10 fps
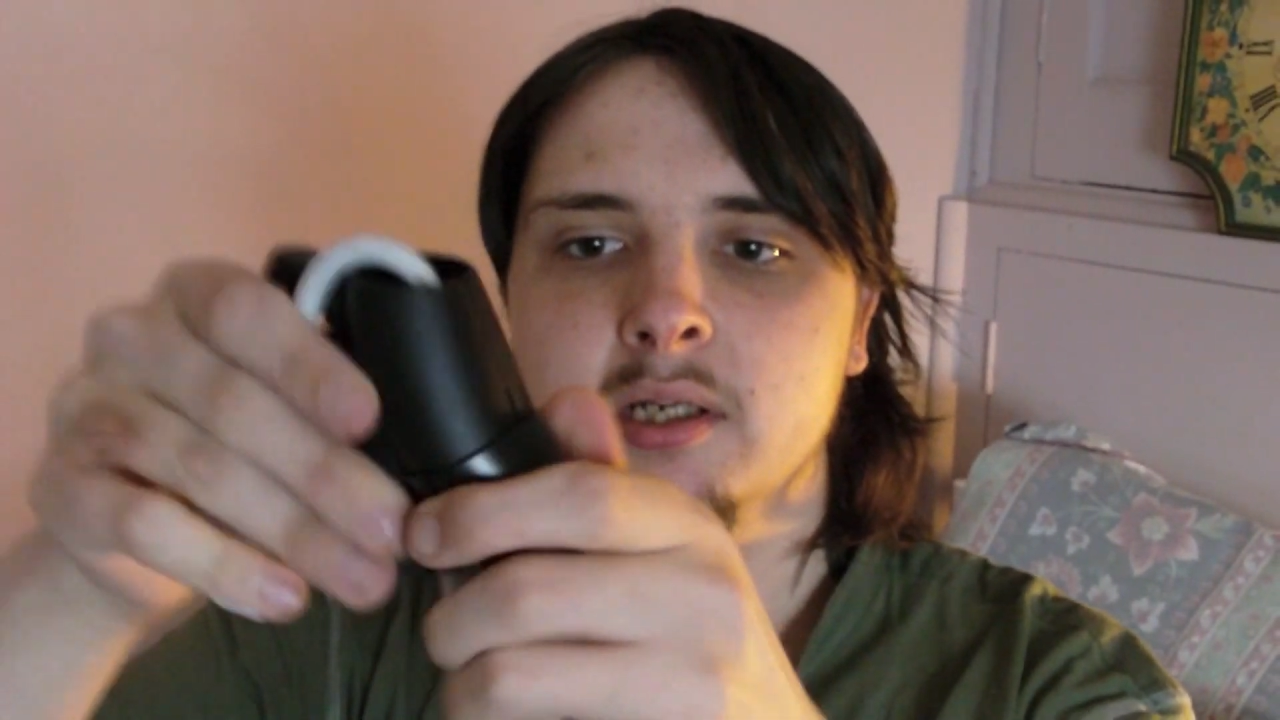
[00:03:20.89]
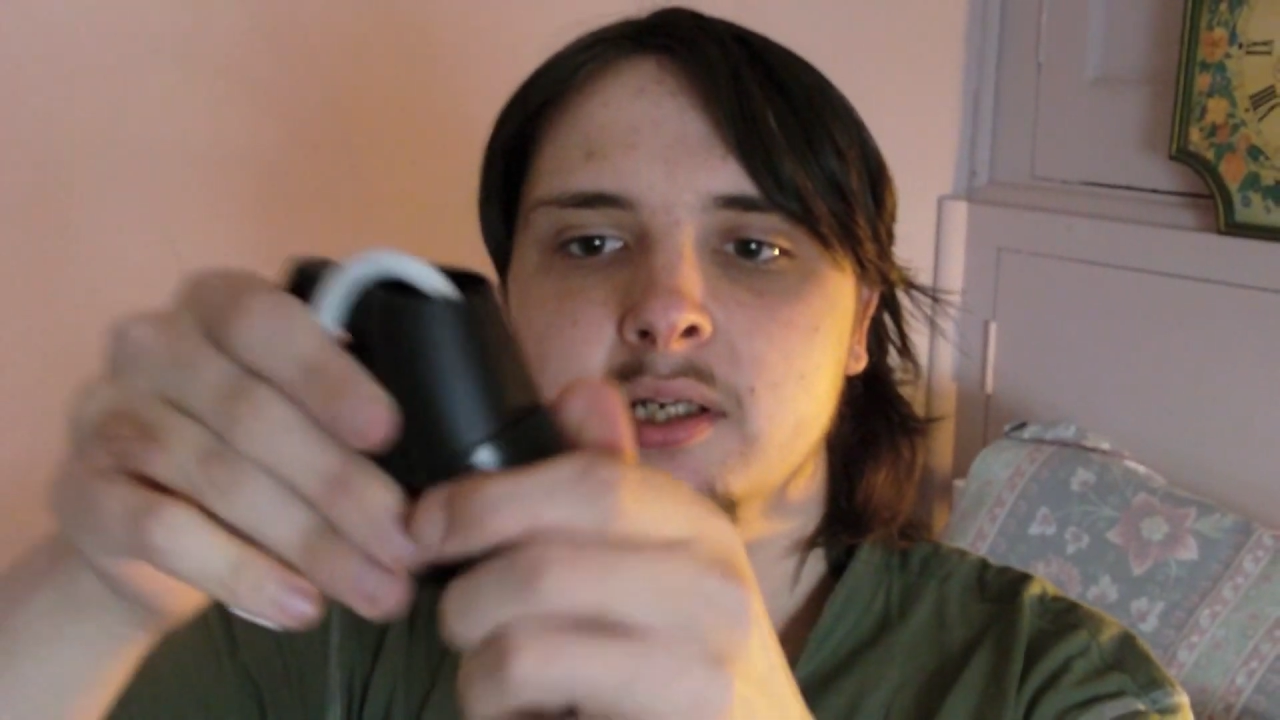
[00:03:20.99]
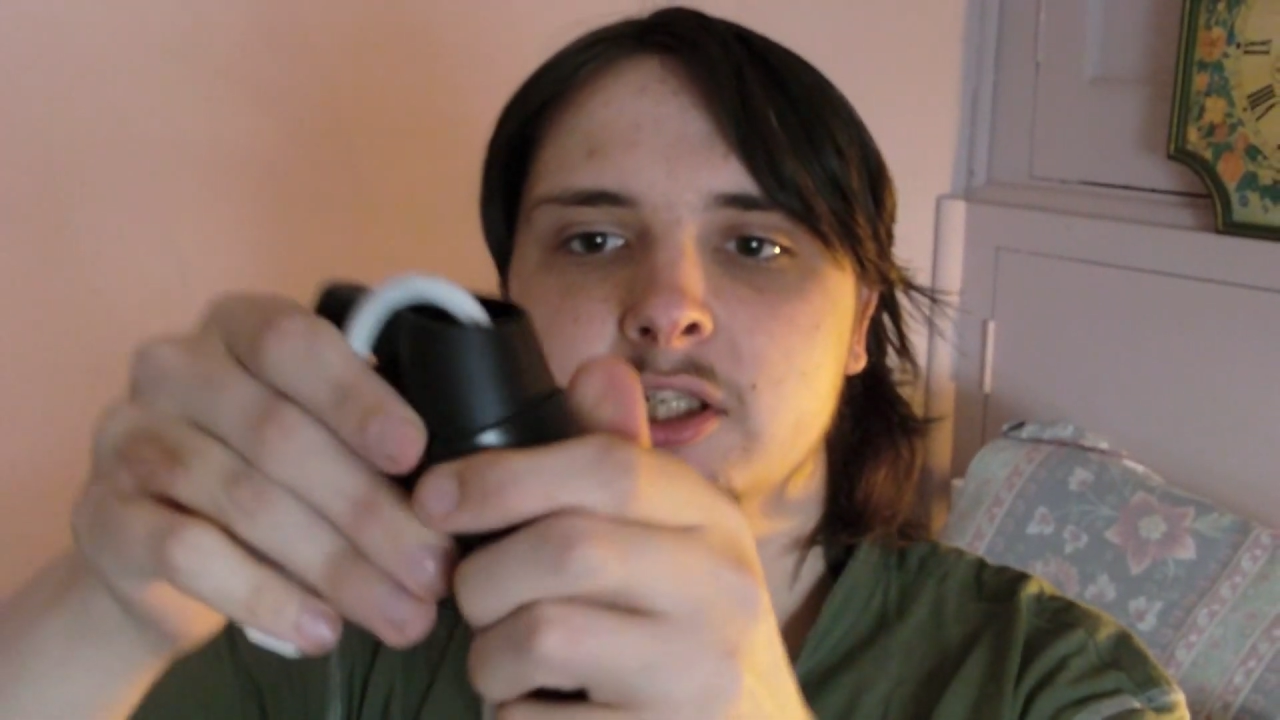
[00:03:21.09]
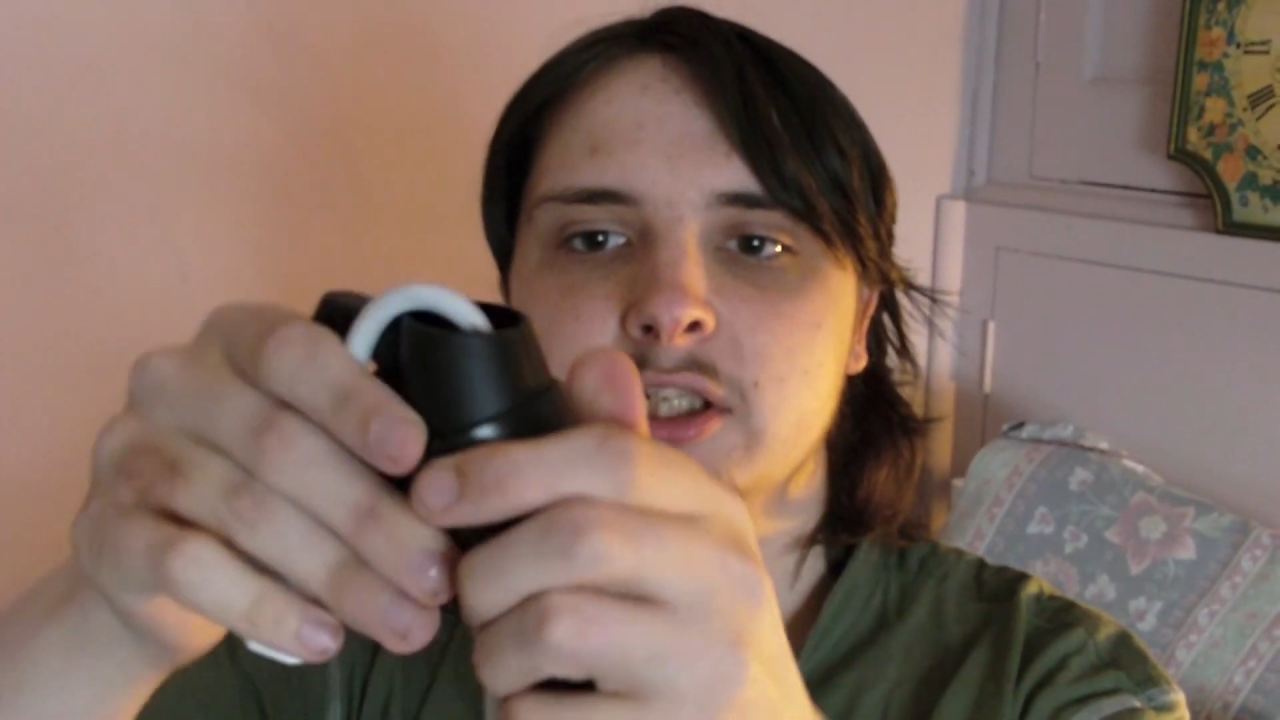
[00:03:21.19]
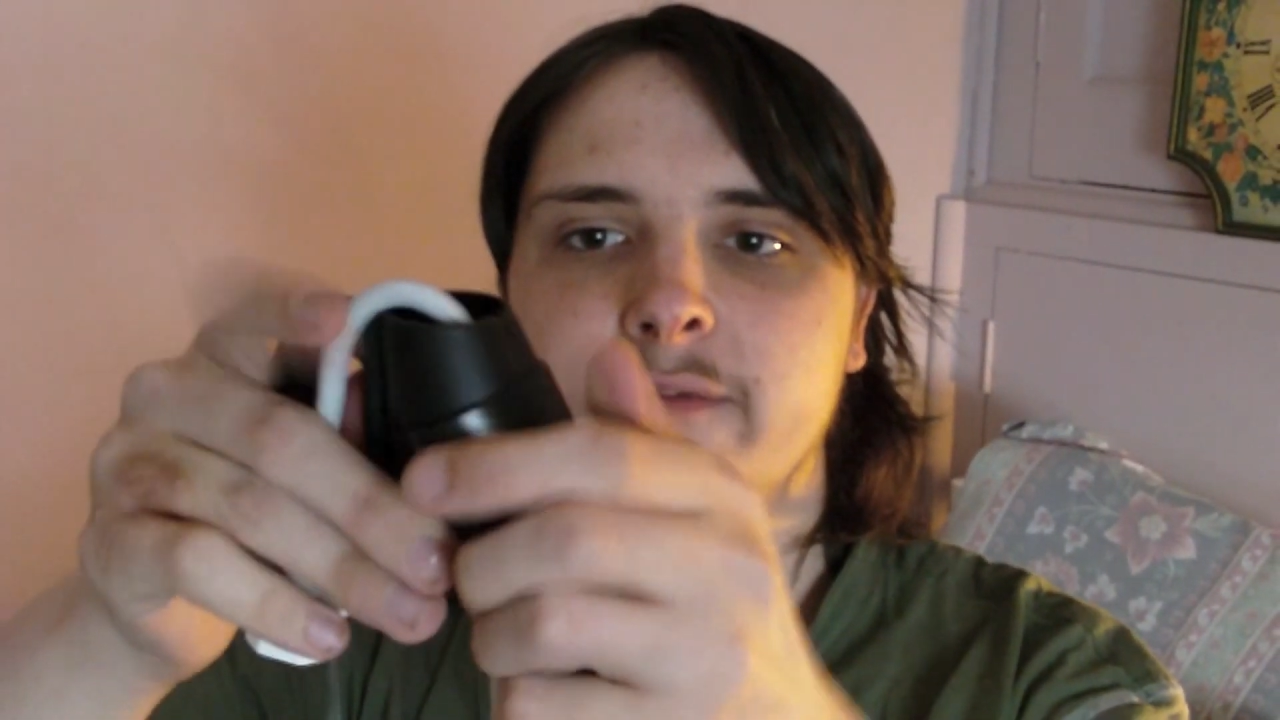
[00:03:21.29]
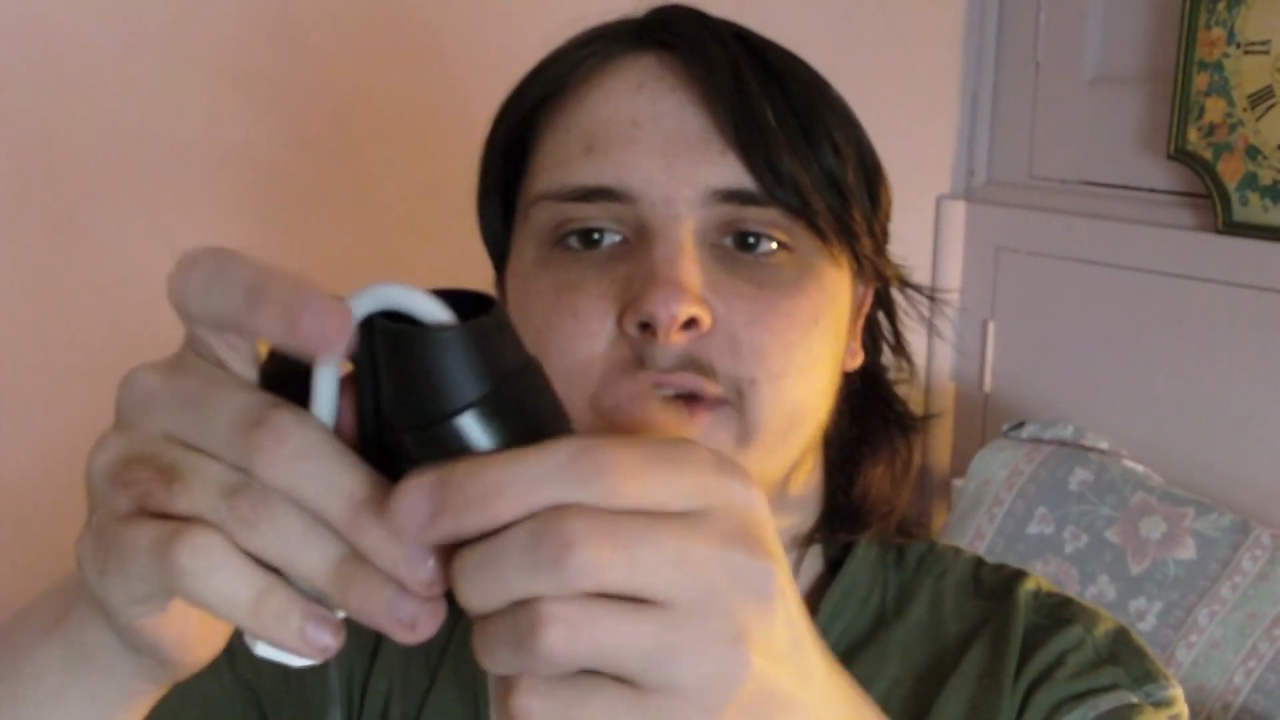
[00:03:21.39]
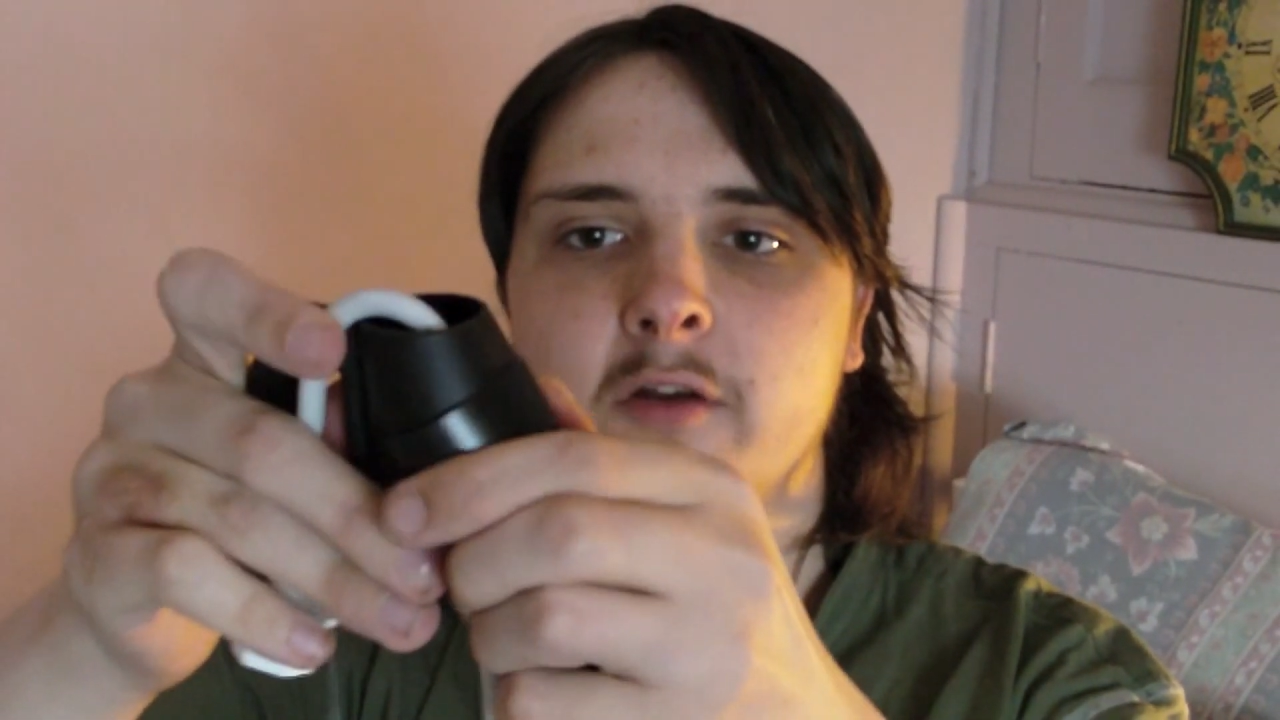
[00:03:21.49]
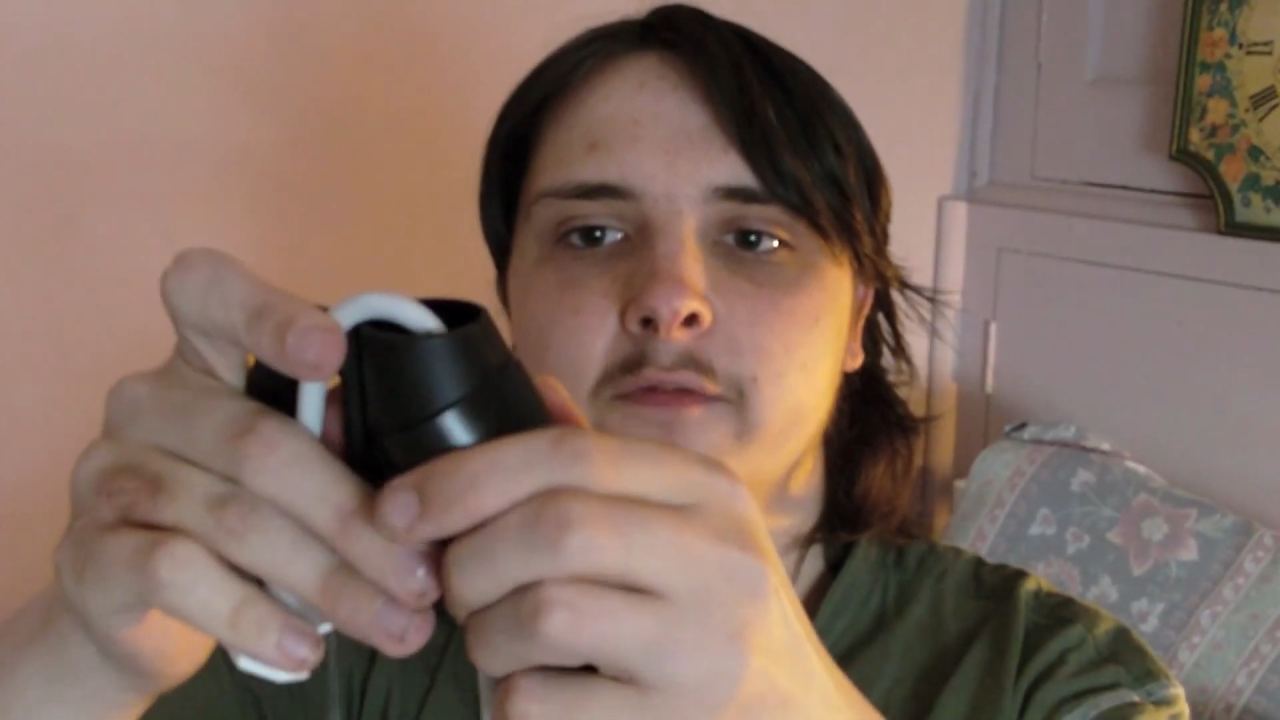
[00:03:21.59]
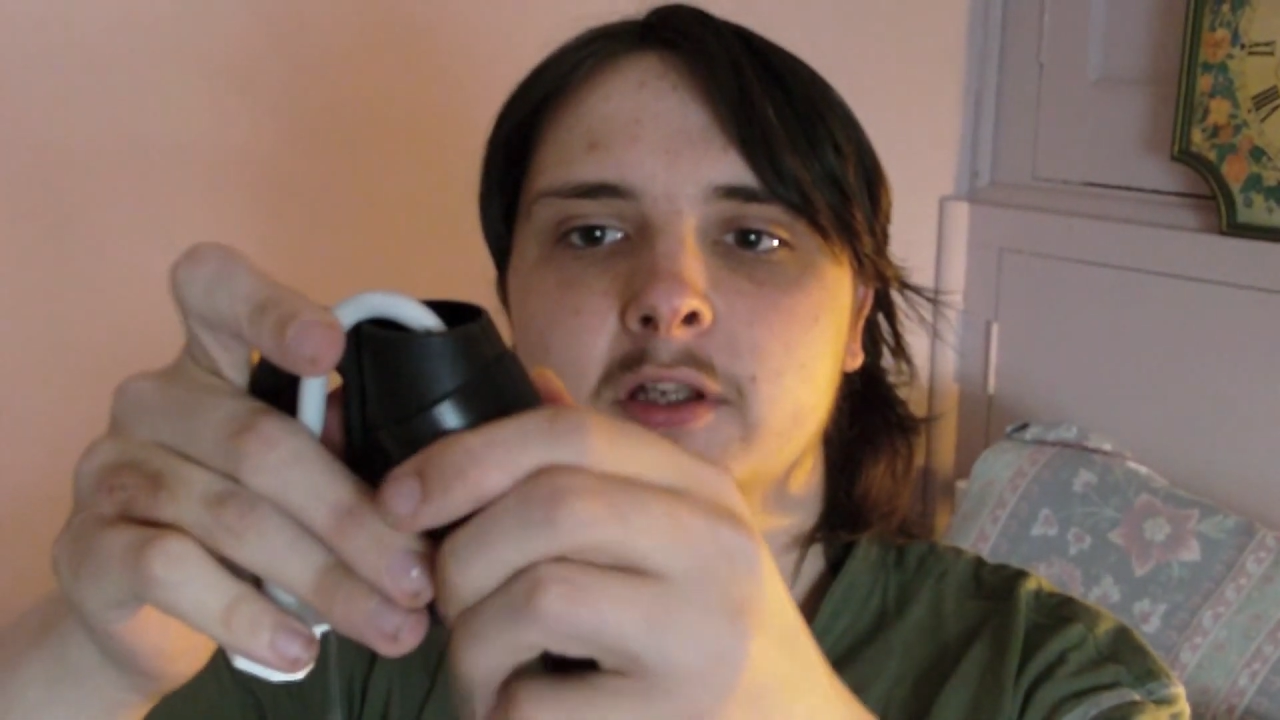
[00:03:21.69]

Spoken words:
shove it over